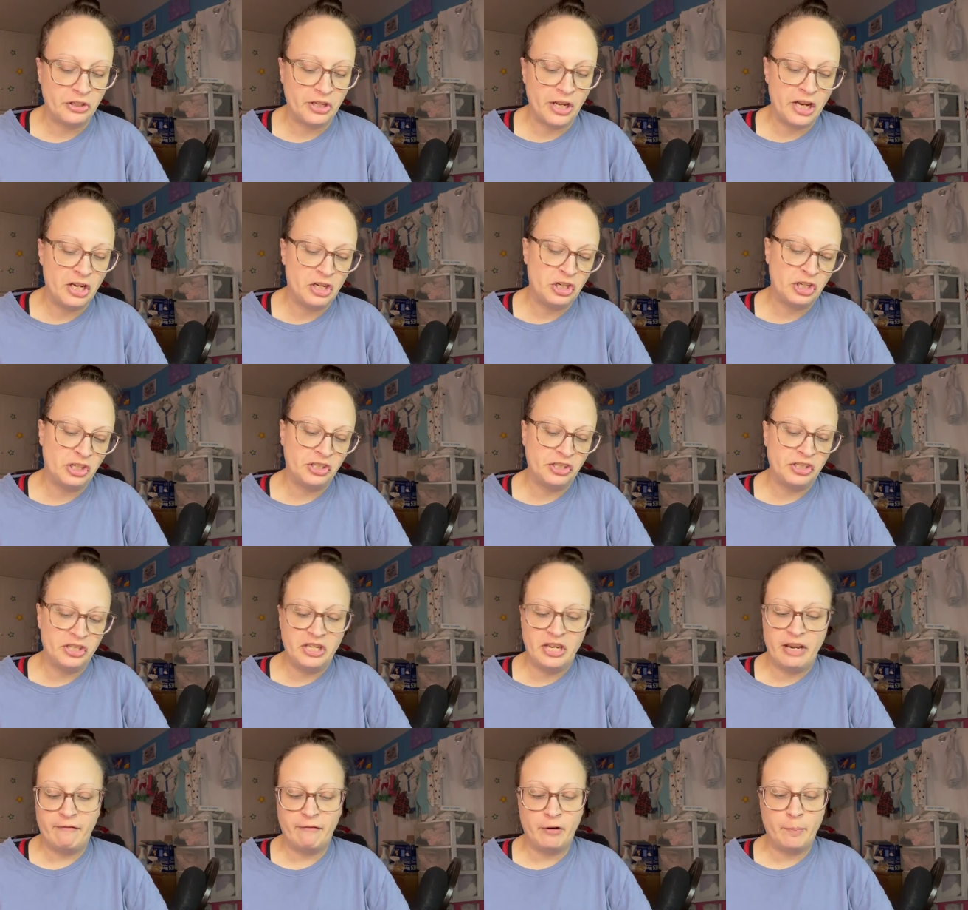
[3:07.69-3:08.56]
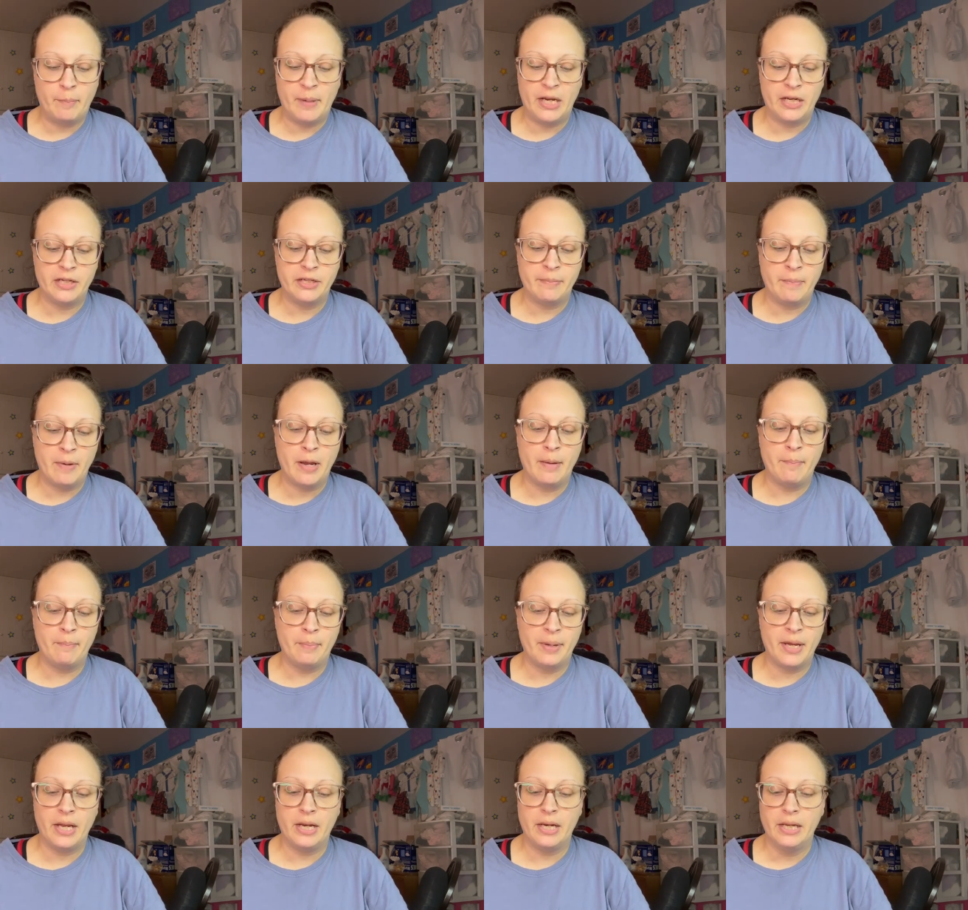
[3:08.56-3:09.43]
I just never picked them up,
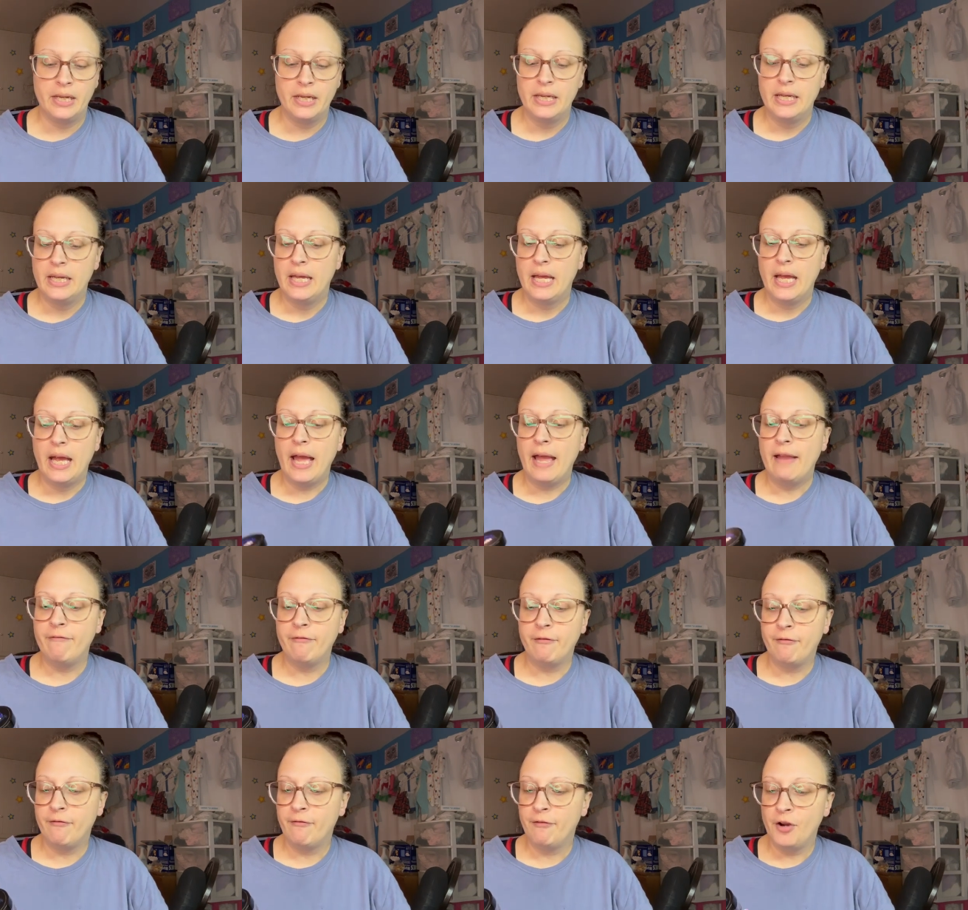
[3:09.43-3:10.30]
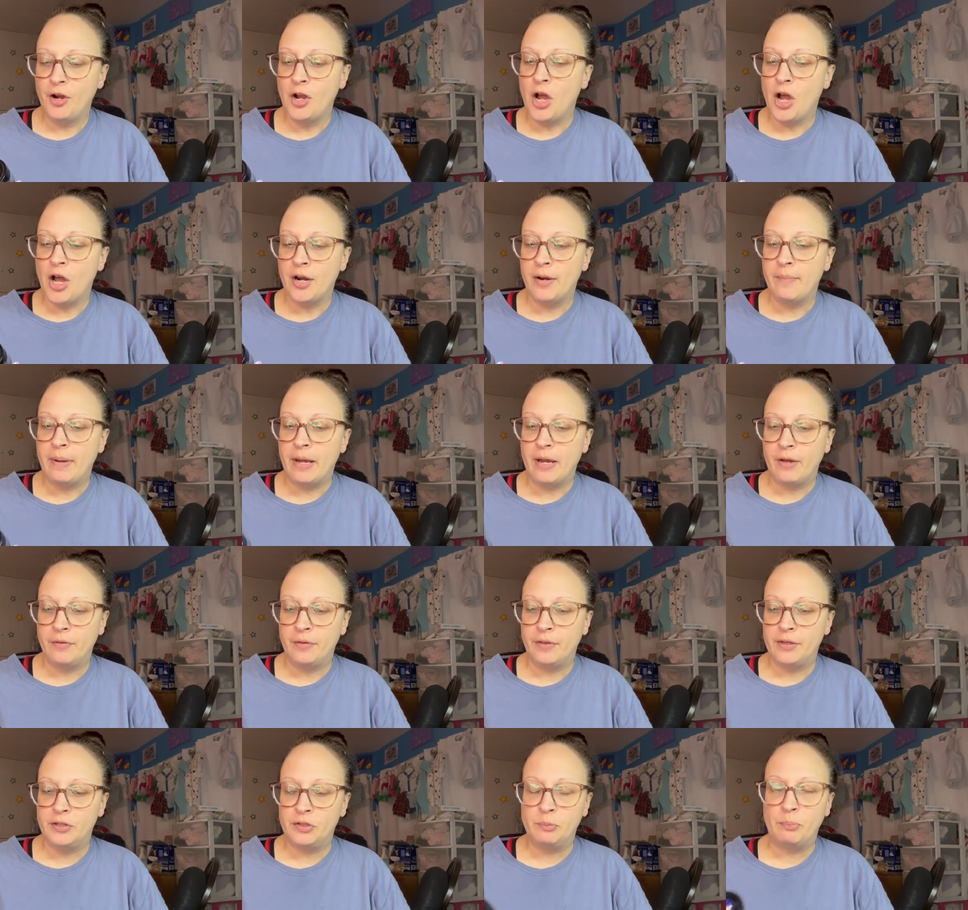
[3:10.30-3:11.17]
but I forgot about
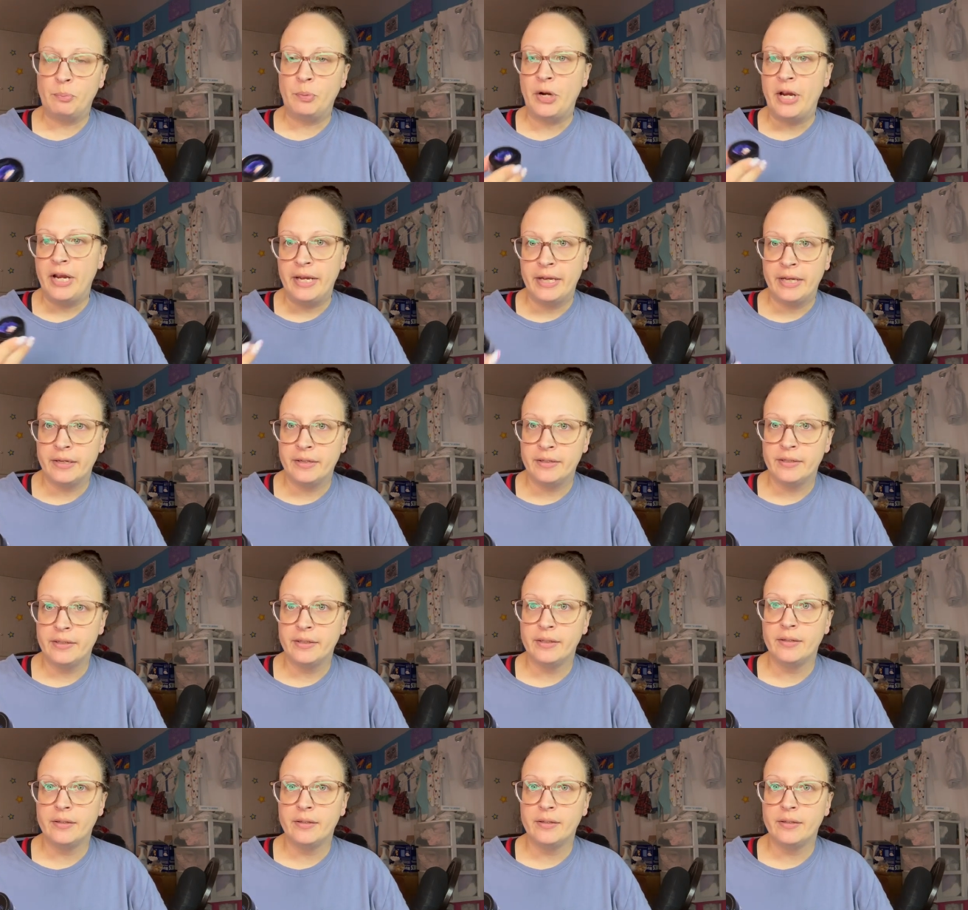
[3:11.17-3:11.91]
this brand.